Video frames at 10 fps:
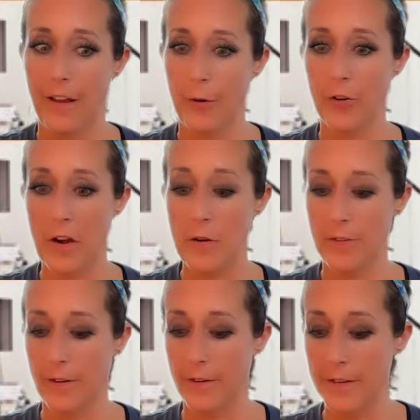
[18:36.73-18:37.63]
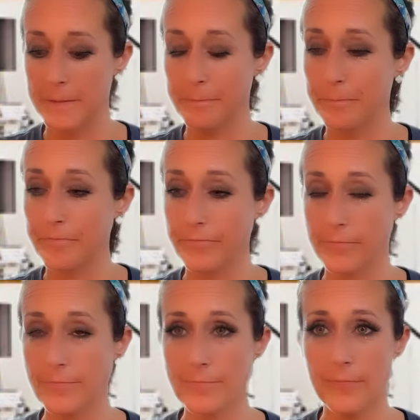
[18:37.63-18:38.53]
ground they're on.
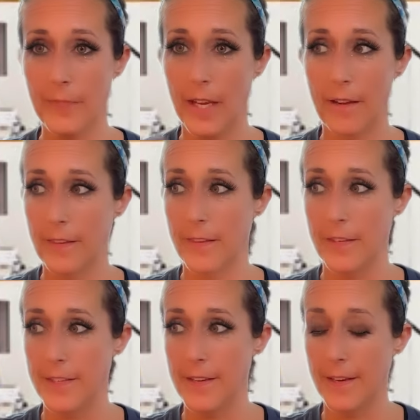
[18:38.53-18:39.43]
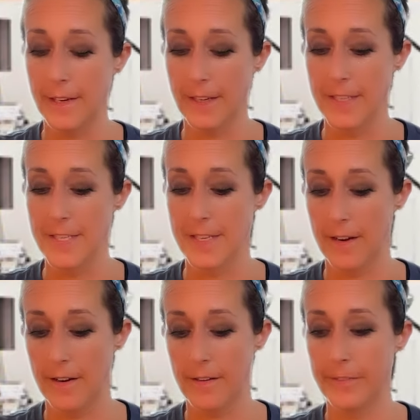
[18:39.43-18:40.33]
And the D is
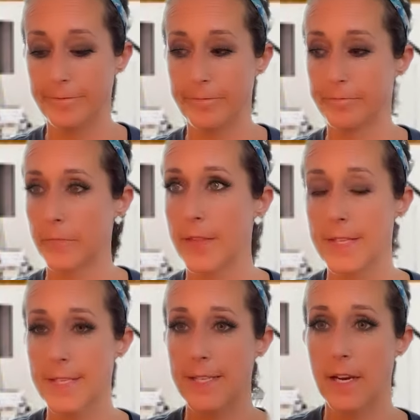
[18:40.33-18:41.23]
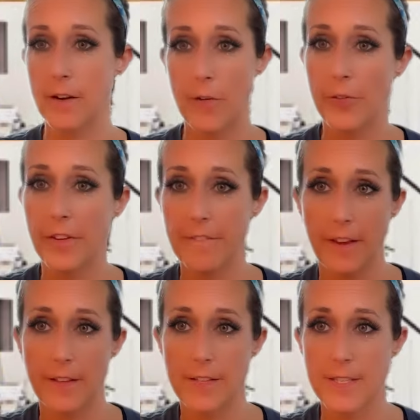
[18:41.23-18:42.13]
our, this is our
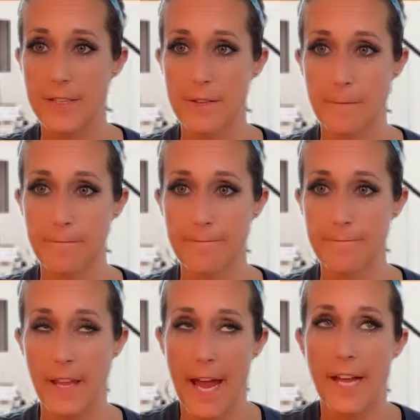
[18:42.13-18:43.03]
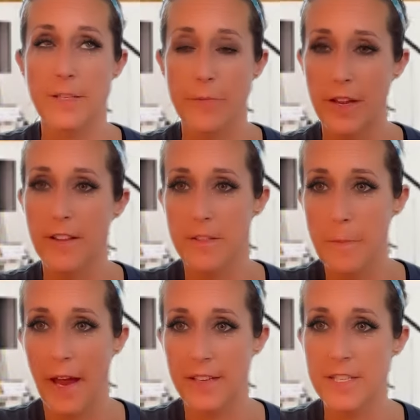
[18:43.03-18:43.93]
OnlyFans. It has been in the
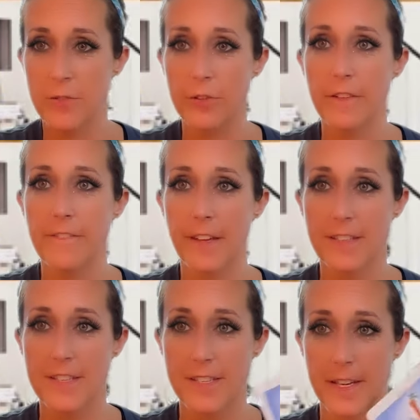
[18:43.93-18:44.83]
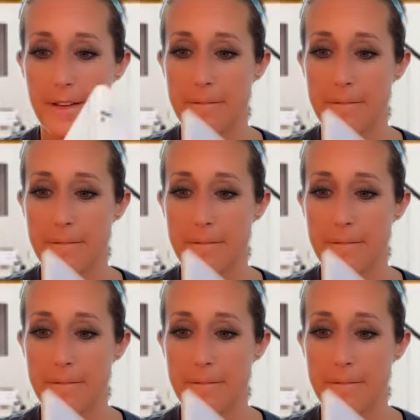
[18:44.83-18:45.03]
past, OnlyFans.